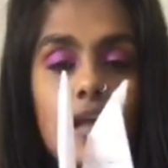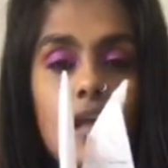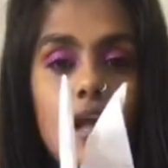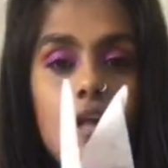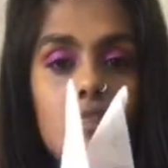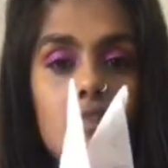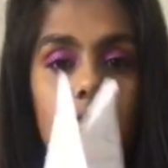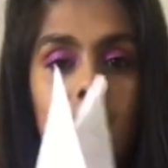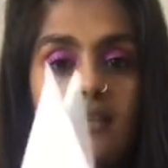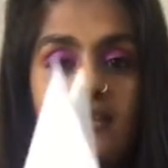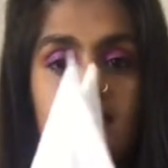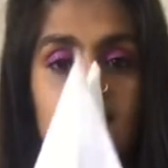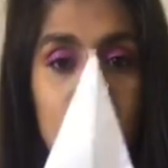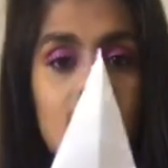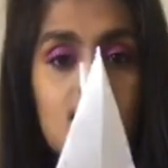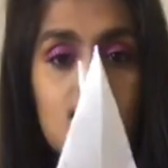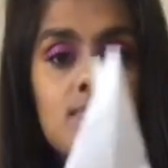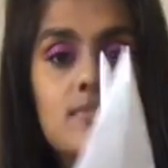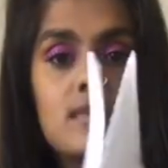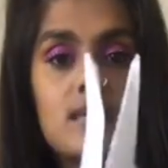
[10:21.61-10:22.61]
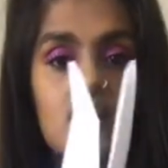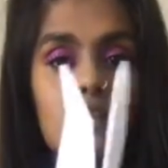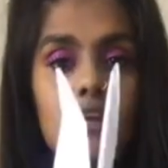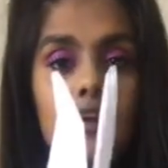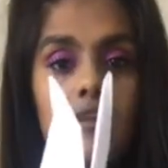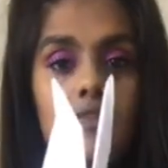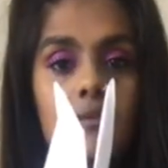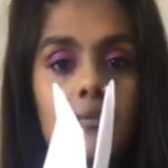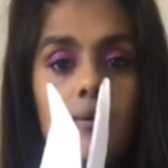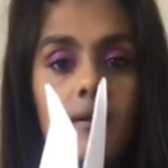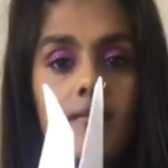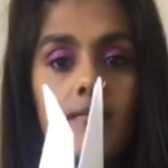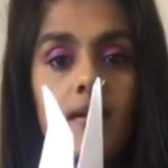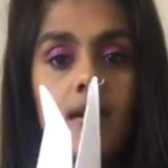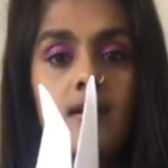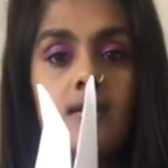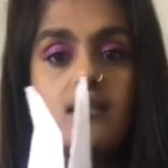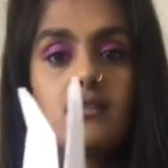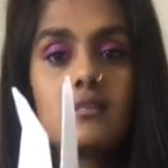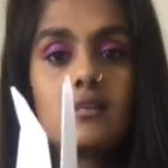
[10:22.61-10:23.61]
And then the same thing the other way
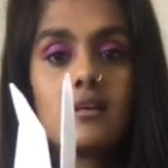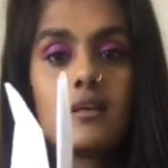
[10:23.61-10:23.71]
around,